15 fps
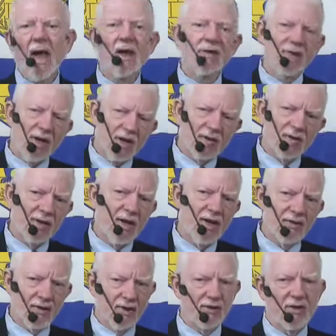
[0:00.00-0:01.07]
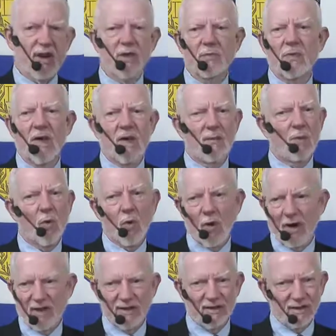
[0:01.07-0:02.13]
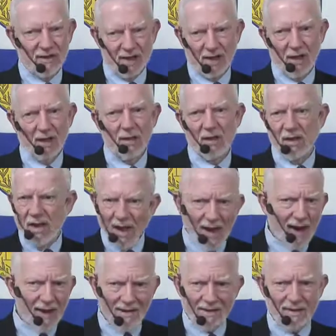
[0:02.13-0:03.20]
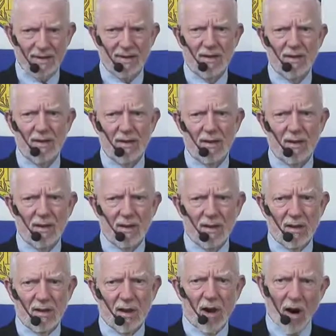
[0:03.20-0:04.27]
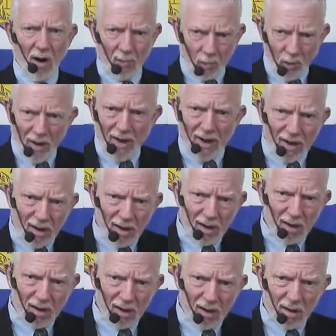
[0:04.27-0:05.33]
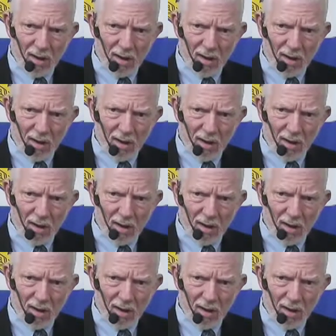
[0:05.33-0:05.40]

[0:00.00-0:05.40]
he sees us as being born in sin. Yes. Aren't we? Mm-hmm.